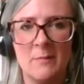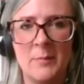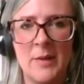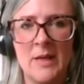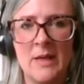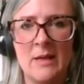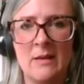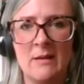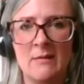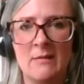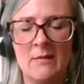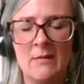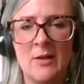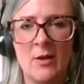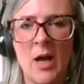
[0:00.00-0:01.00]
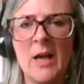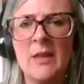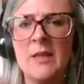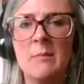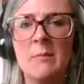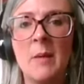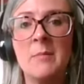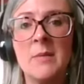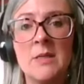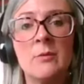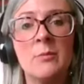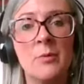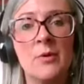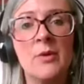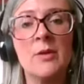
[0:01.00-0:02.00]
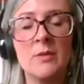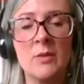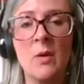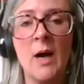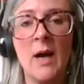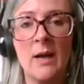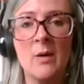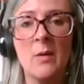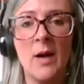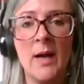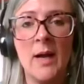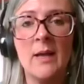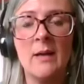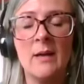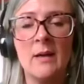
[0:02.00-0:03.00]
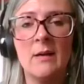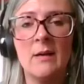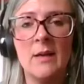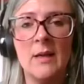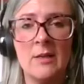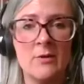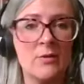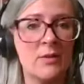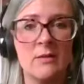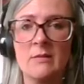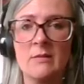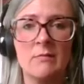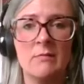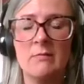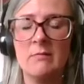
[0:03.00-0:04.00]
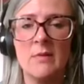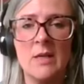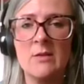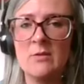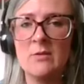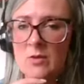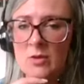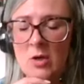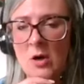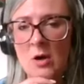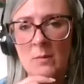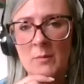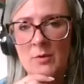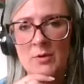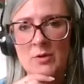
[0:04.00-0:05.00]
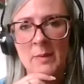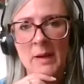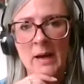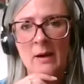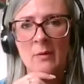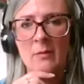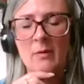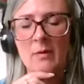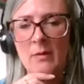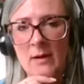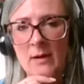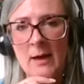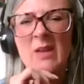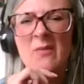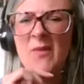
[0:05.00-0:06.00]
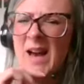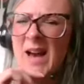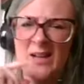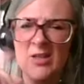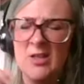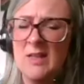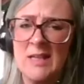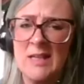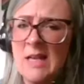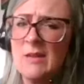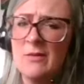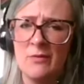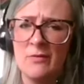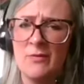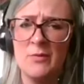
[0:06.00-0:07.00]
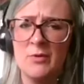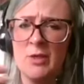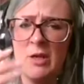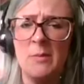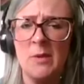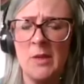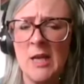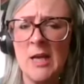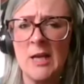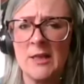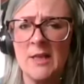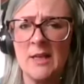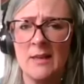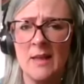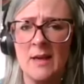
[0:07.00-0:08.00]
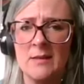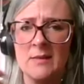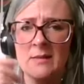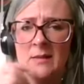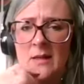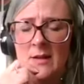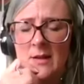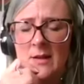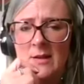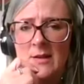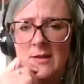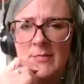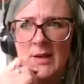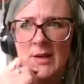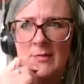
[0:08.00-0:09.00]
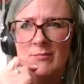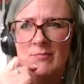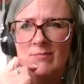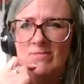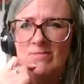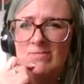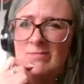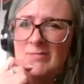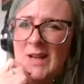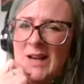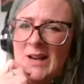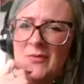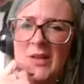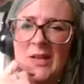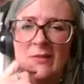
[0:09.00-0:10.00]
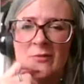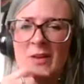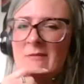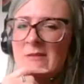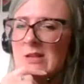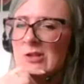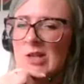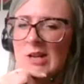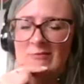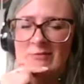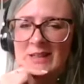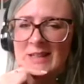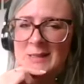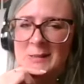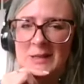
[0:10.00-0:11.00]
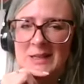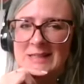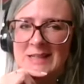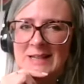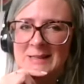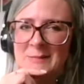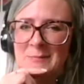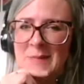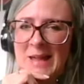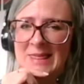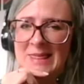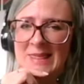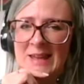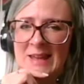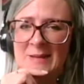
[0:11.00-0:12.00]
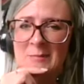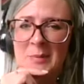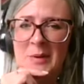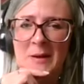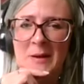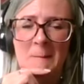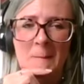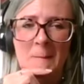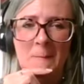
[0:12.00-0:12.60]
be, you know. I think my middle brother's quite quiet. He doesn't talk much about. In fact, actually, neither of them do. But then I think that's. I feel very generalist when I say it's a man thing, but